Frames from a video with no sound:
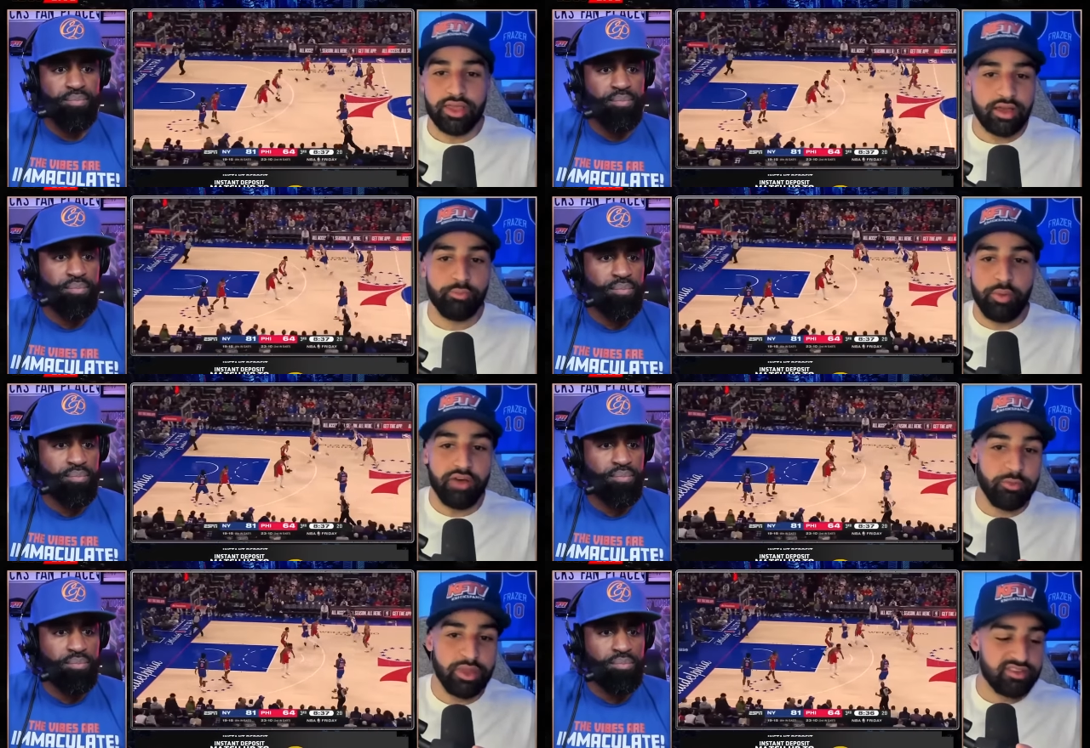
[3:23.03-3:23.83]
Speaker 1: get
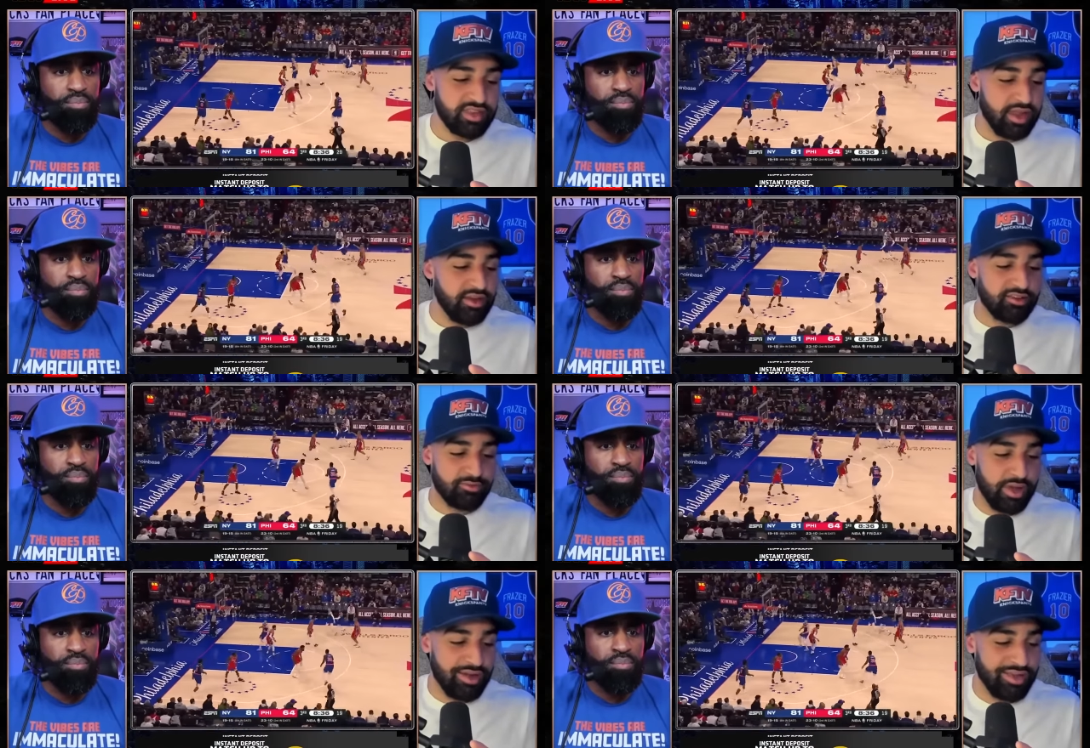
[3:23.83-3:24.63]
above him in the
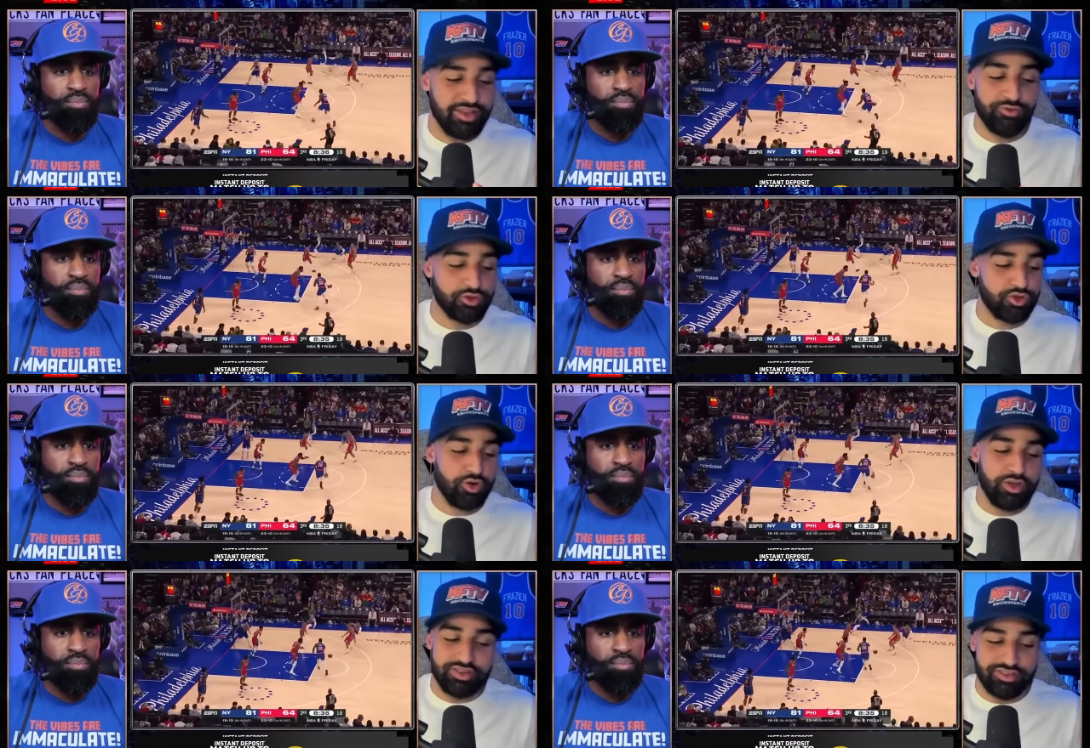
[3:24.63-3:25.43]
standings, man. And then for
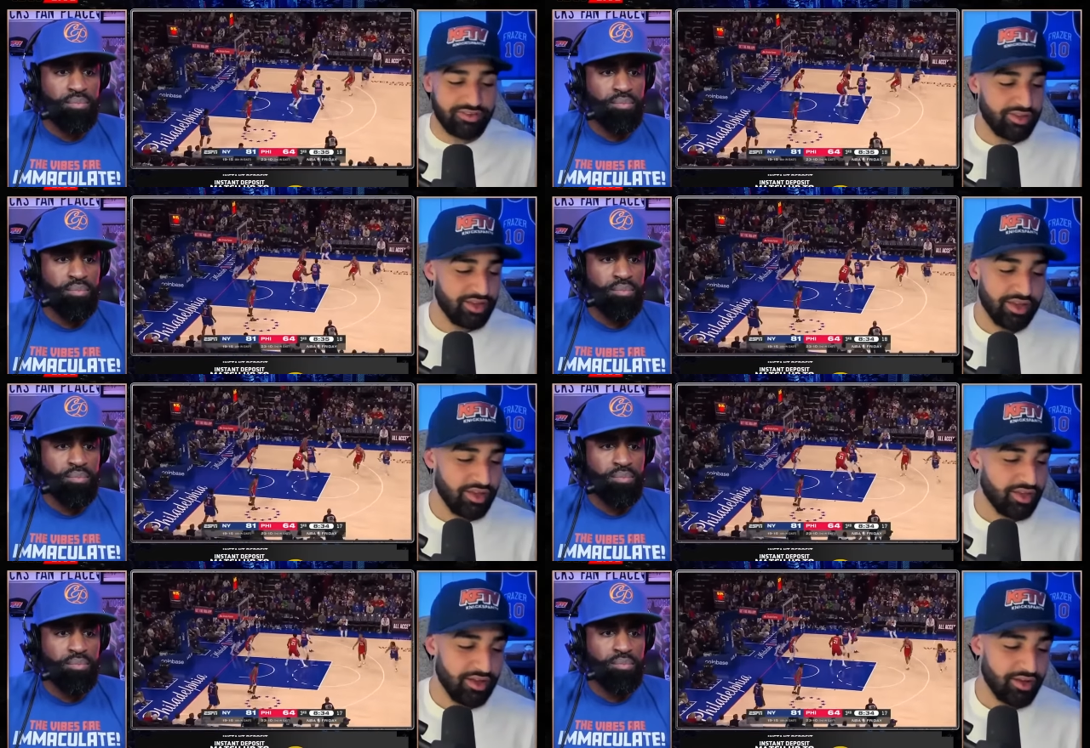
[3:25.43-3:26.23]
Julius,
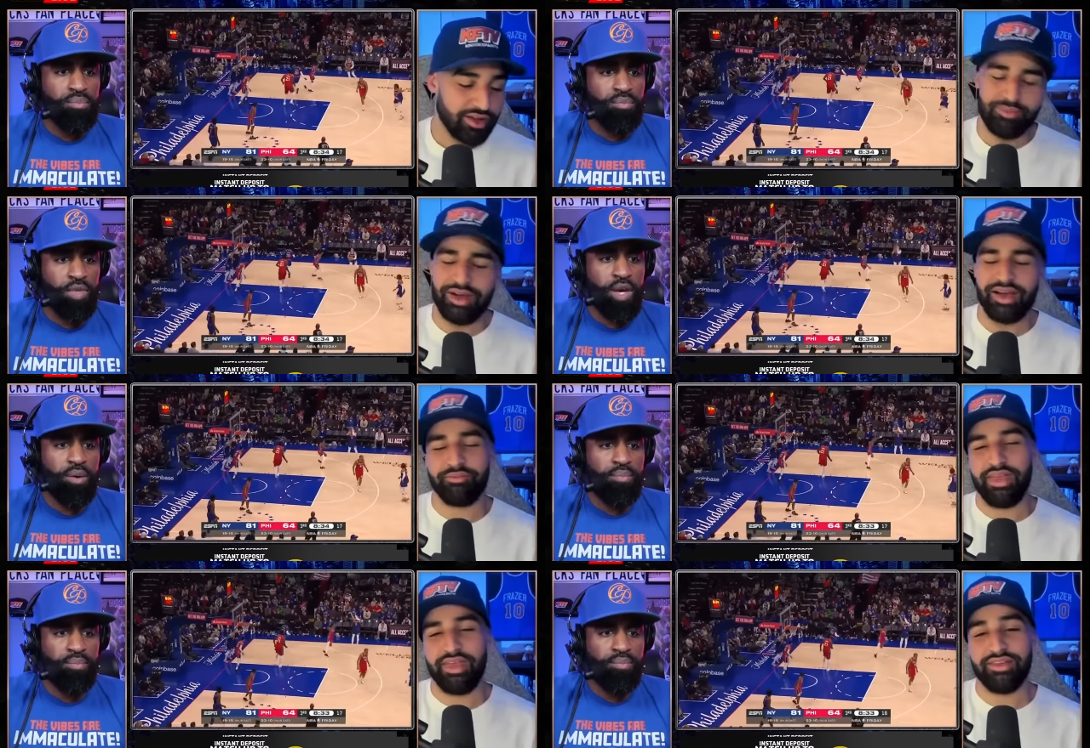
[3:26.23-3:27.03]
Come yeah, on,
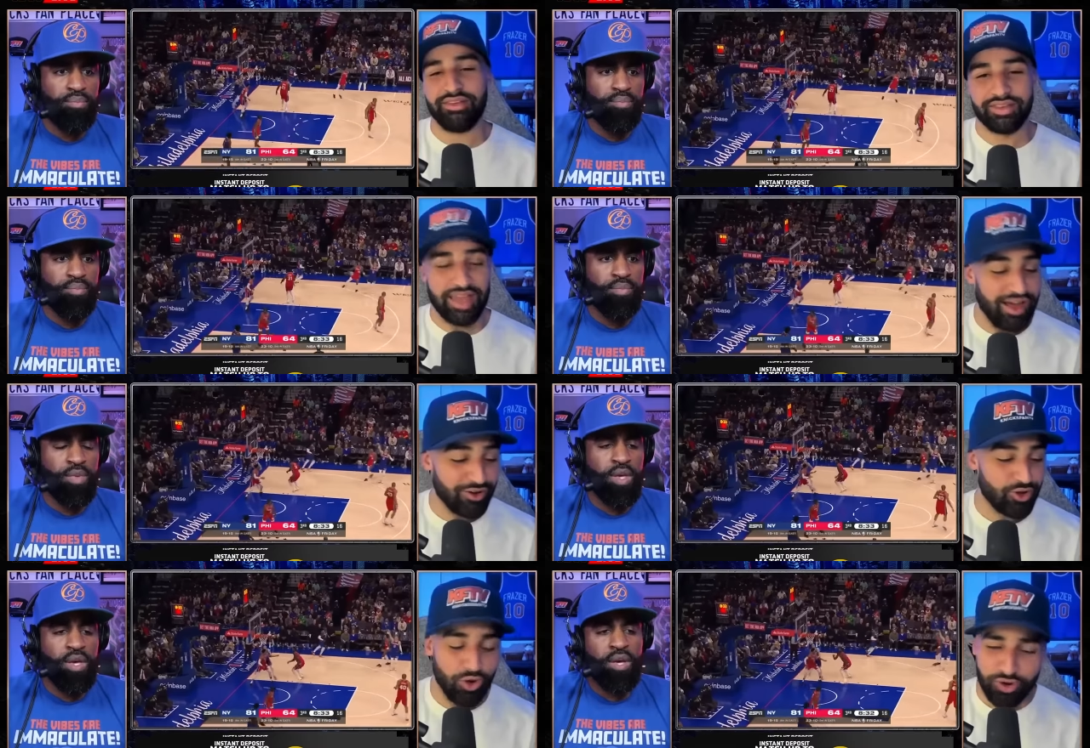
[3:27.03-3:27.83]
man.
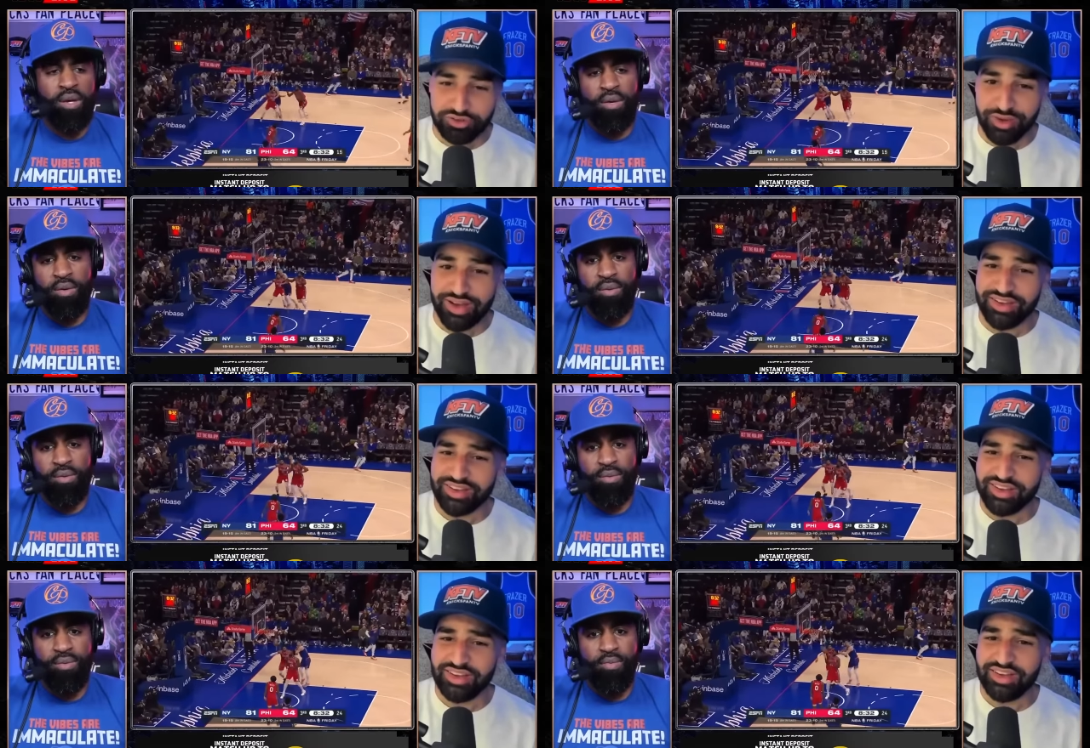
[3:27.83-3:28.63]
Kyle Kuzma.
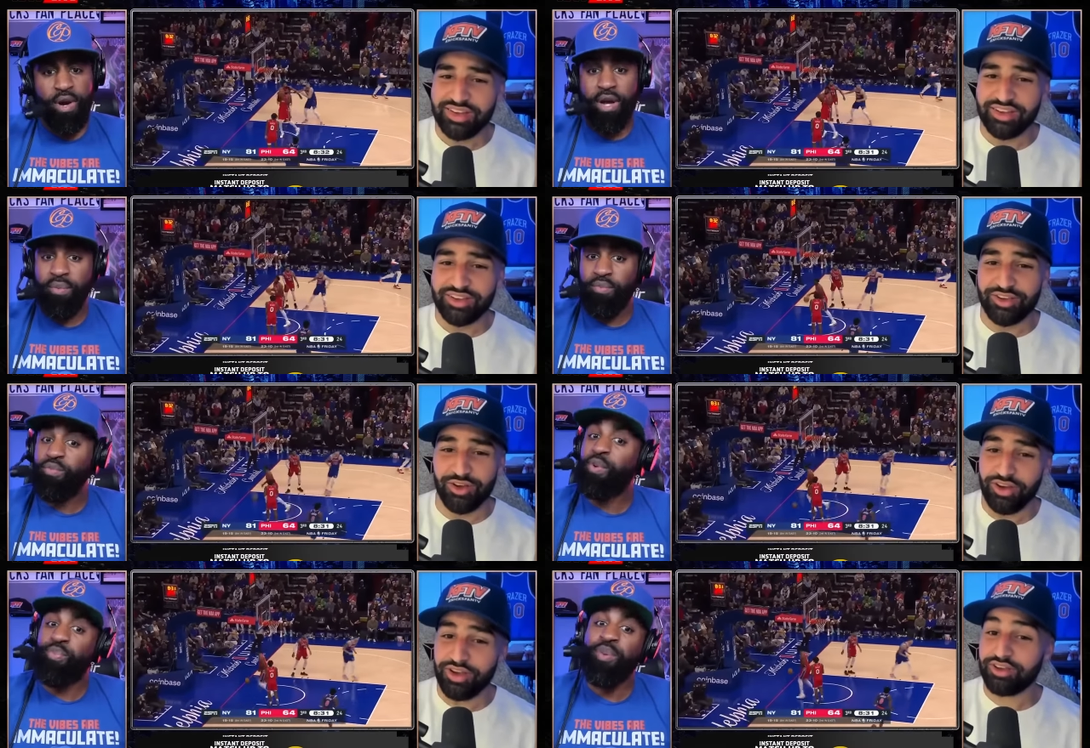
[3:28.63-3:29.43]
Speaker 2: Right,
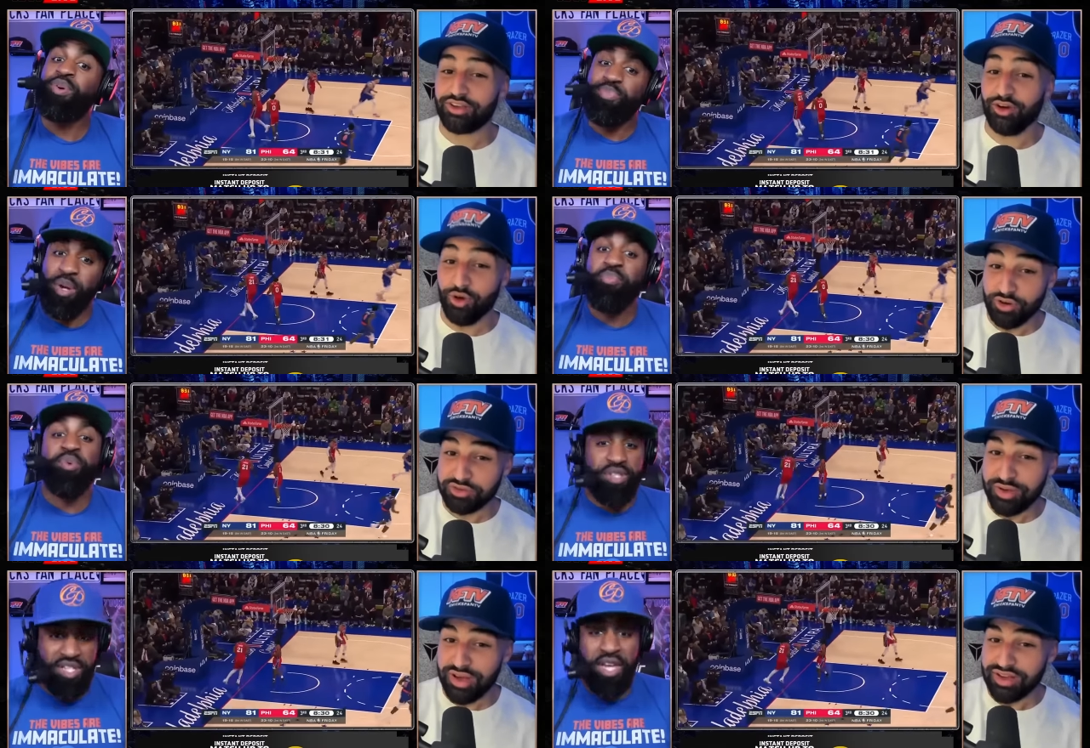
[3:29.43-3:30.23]
but, but,
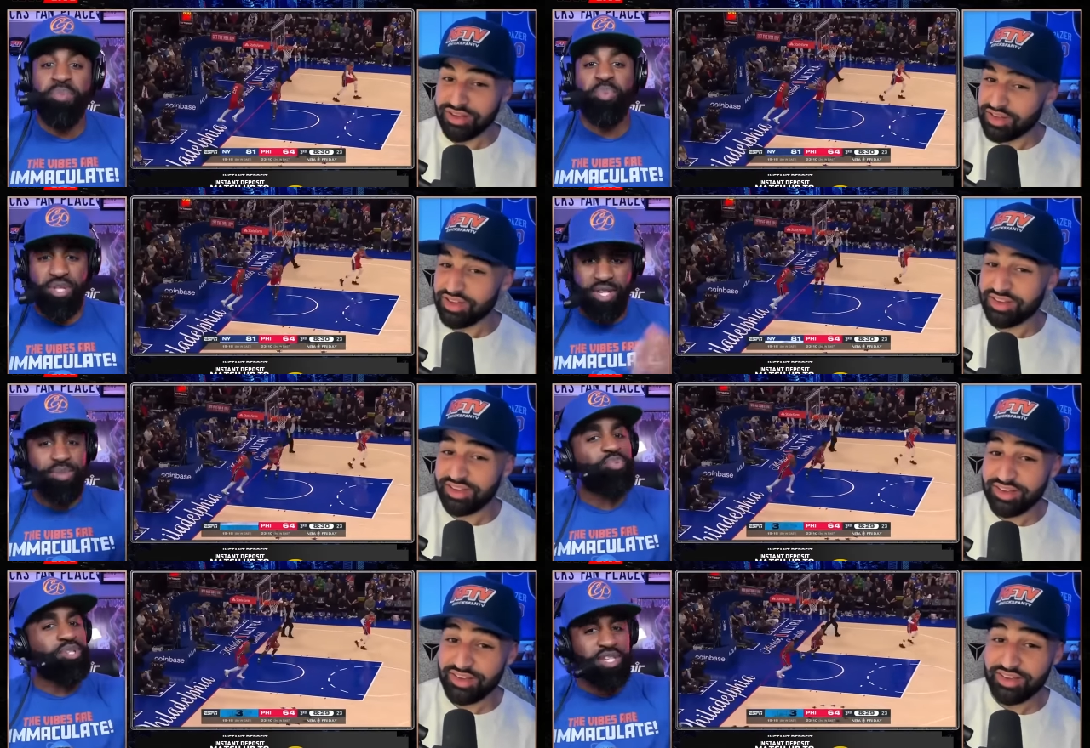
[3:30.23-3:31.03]
but see, but that,
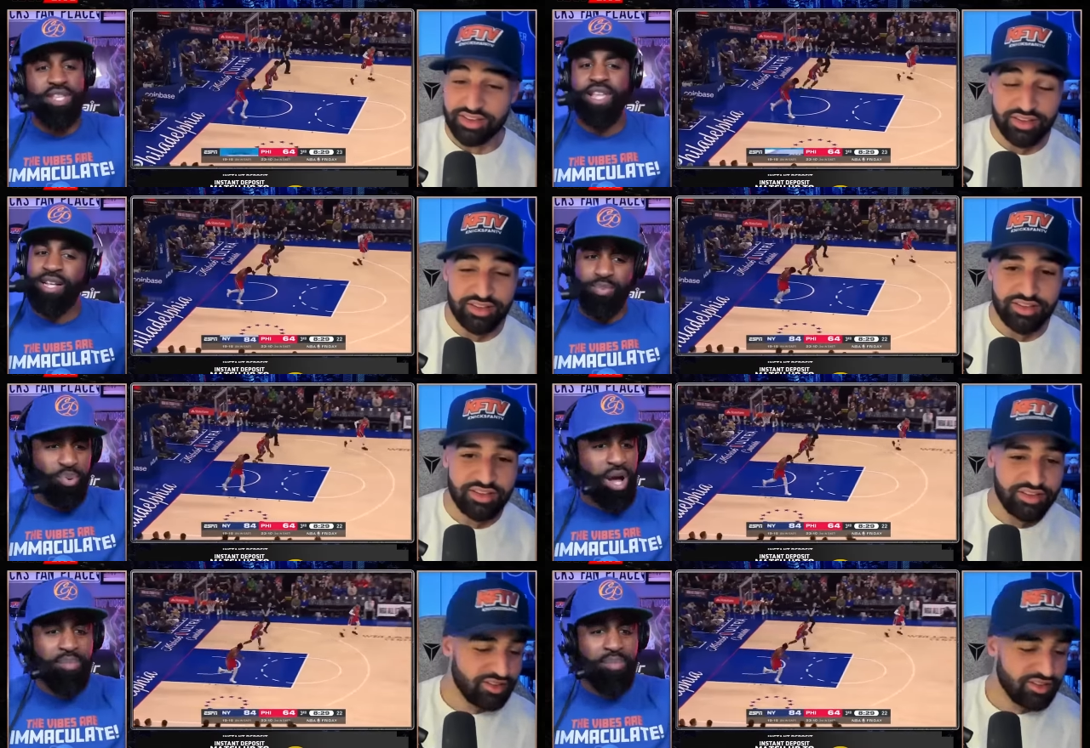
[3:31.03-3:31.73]
but see, that's prime